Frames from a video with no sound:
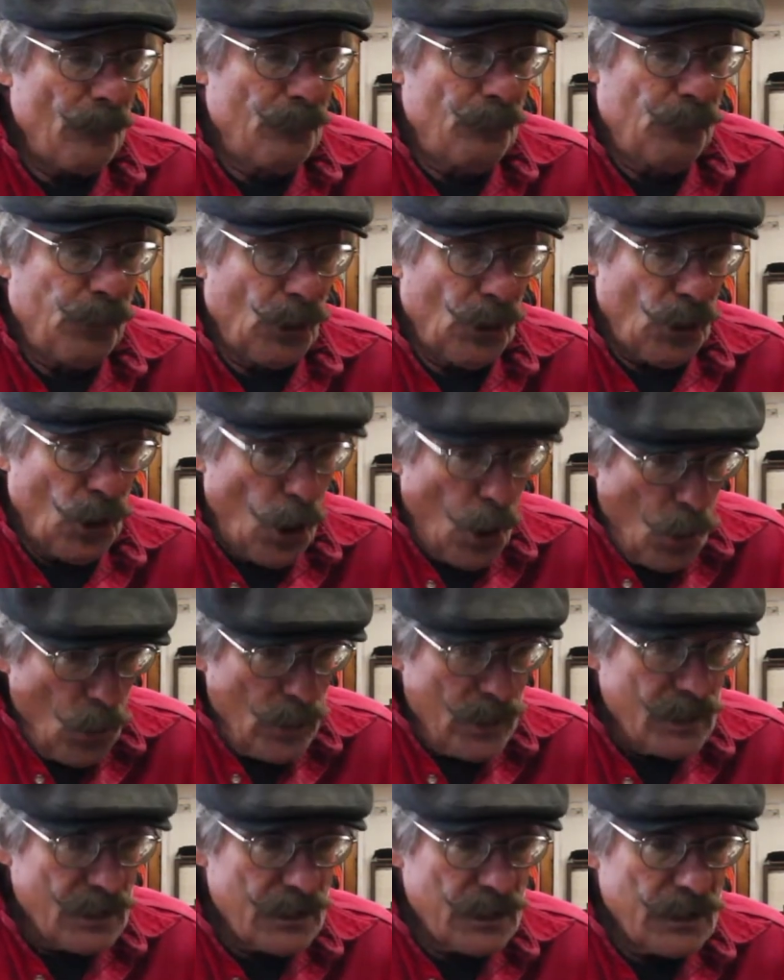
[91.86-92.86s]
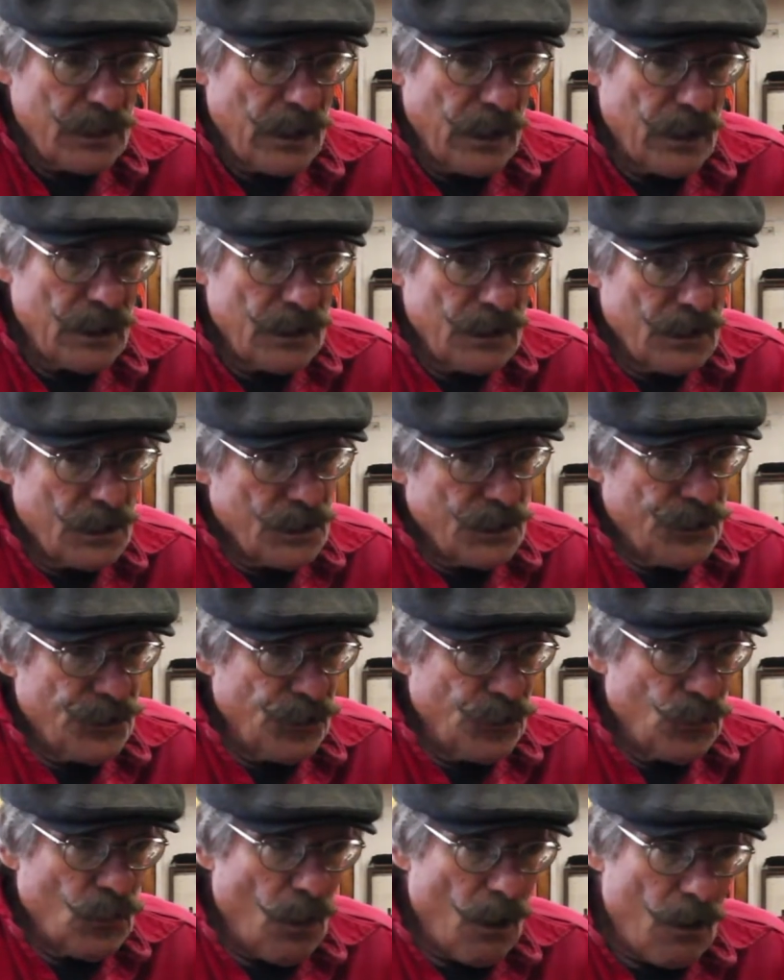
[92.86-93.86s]
below us and
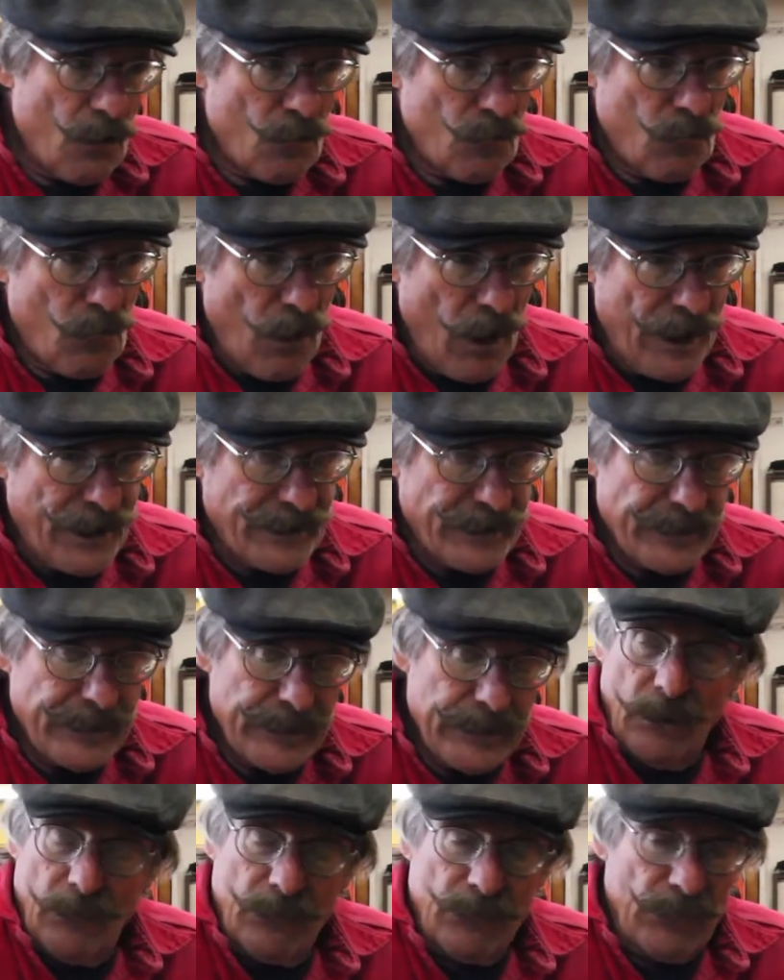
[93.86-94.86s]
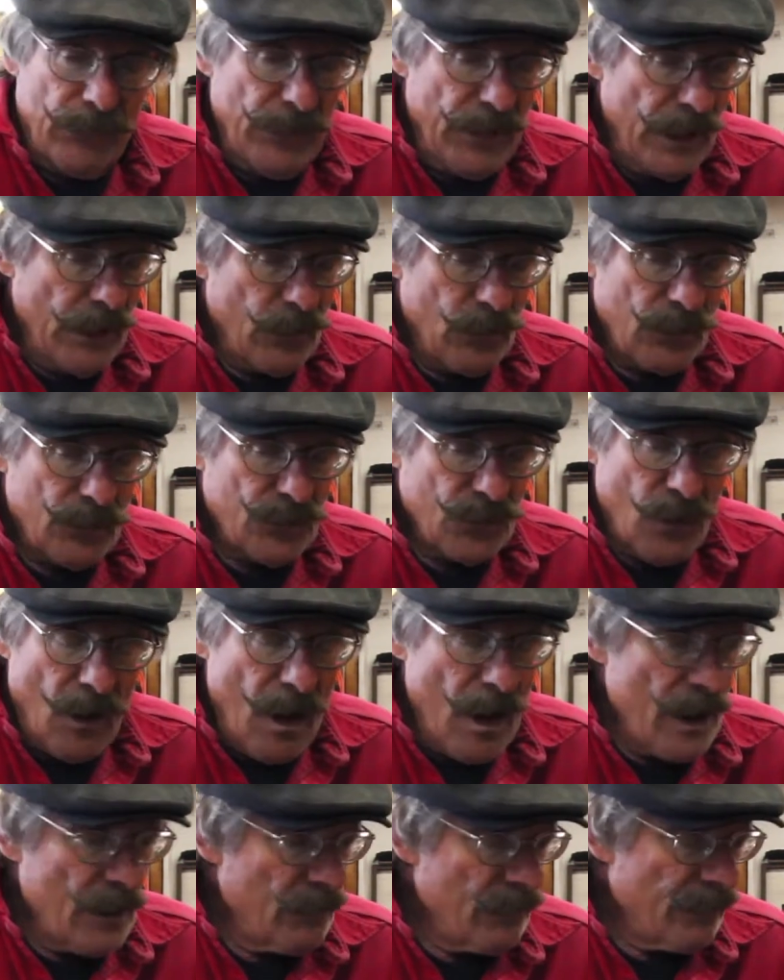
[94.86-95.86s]
to our right. They were
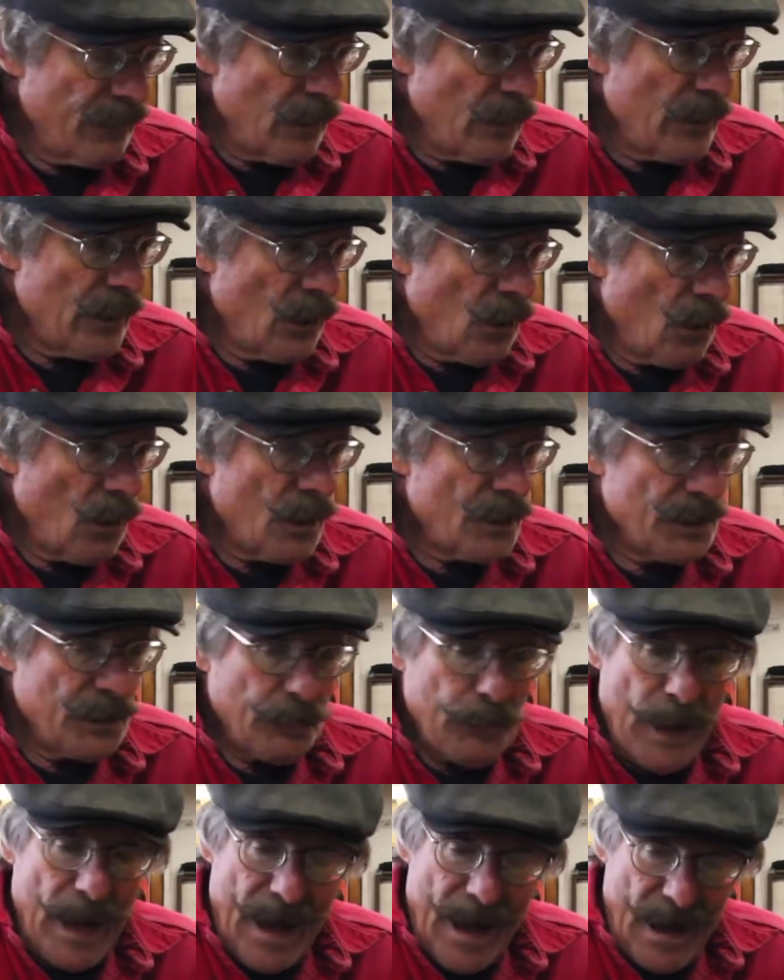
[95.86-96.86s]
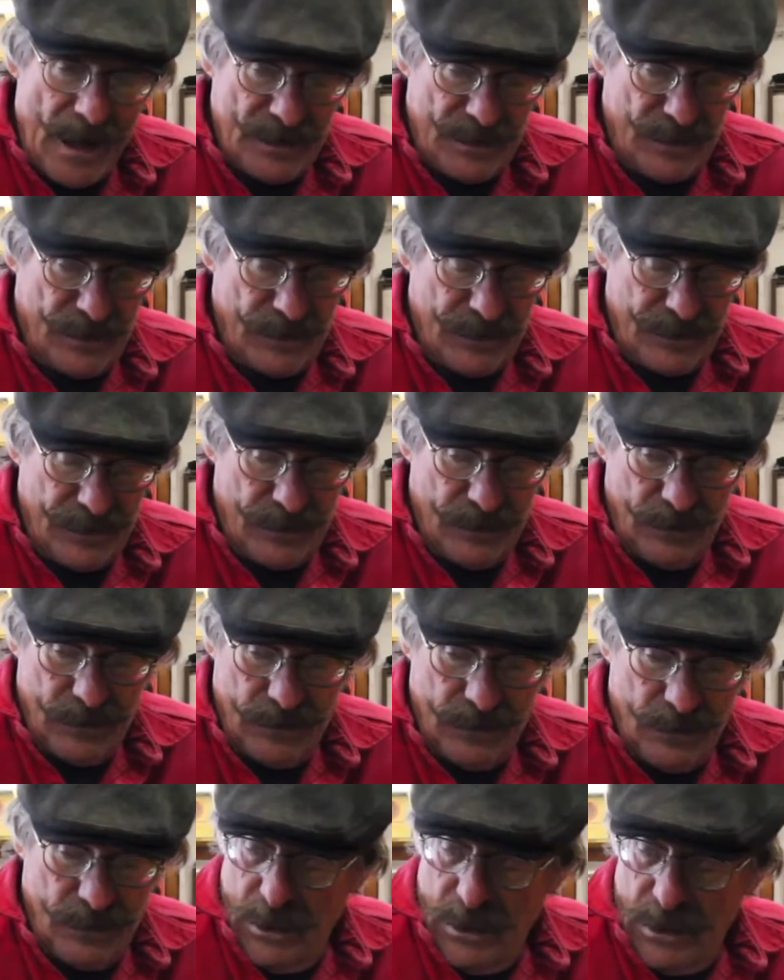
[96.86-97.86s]
trying very hard to pass us,
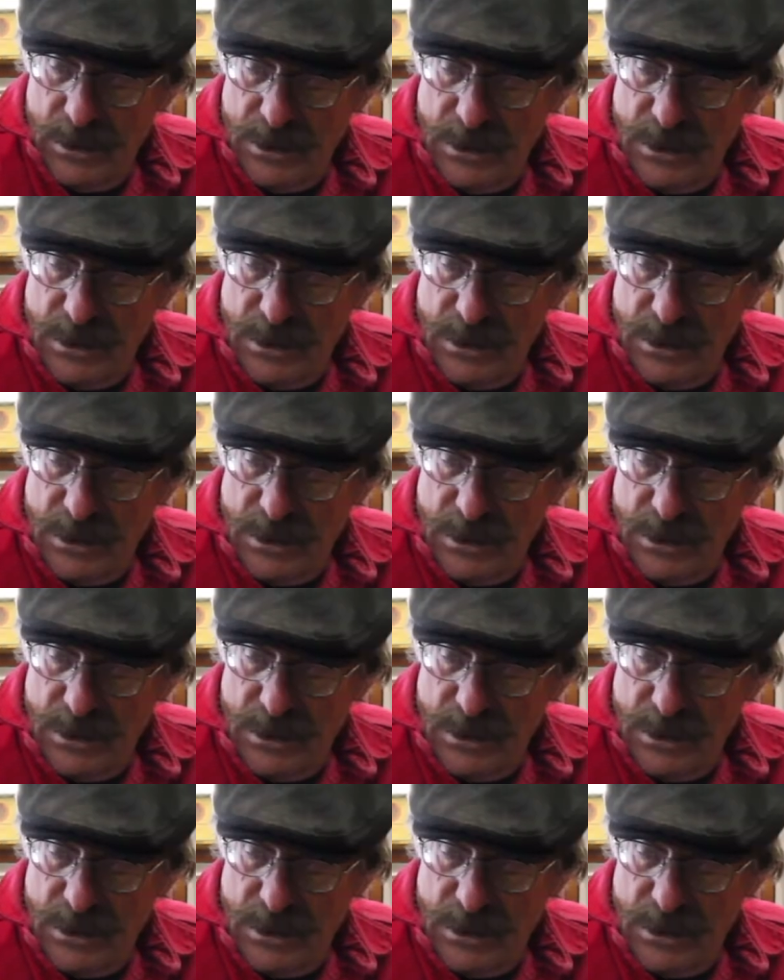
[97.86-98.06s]
and